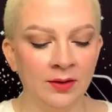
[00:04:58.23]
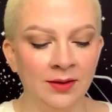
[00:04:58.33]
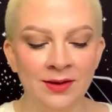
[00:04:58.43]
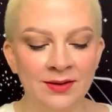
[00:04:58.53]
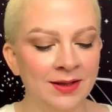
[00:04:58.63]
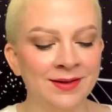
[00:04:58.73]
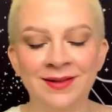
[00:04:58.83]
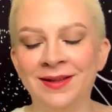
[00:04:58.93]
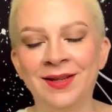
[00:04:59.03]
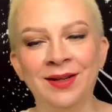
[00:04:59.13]

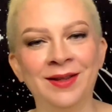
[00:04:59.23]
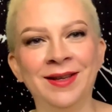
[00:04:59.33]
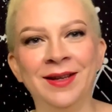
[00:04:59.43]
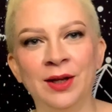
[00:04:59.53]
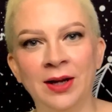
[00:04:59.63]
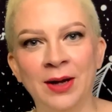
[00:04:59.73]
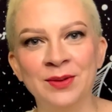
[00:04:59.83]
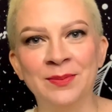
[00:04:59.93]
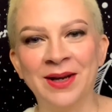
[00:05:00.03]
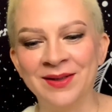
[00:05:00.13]
I
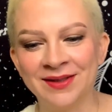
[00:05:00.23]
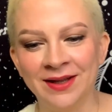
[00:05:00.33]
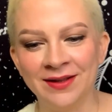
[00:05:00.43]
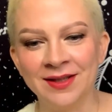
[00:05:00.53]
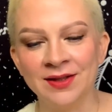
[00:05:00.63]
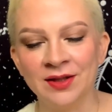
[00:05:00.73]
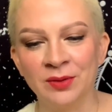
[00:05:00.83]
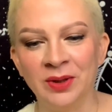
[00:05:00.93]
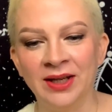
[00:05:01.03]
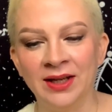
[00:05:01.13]
was about to say this isn't a
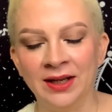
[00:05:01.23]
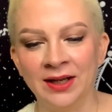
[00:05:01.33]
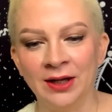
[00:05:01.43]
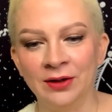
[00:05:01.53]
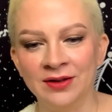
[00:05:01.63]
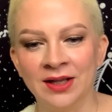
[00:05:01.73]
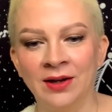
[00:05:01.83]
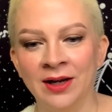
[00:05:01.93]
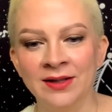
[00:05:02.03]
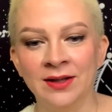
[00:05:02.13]
beginning, and I look down
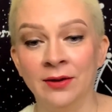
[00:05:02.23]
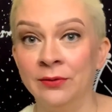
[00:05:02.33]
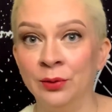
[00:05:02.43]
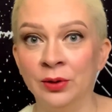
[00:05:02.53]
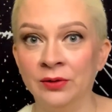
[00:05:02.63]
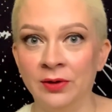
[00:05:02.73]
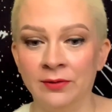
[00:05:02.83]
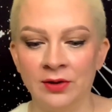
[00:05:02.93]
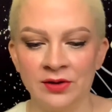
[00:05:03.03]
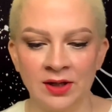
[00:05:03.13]
and I see the Fool in
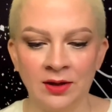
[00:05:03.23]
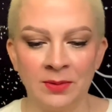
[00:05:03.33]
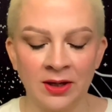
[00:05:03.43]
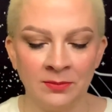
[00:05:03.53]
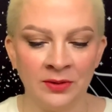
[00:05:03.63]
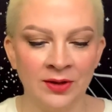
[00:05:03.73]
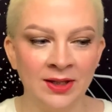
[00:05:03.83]
reverse at the bottom of the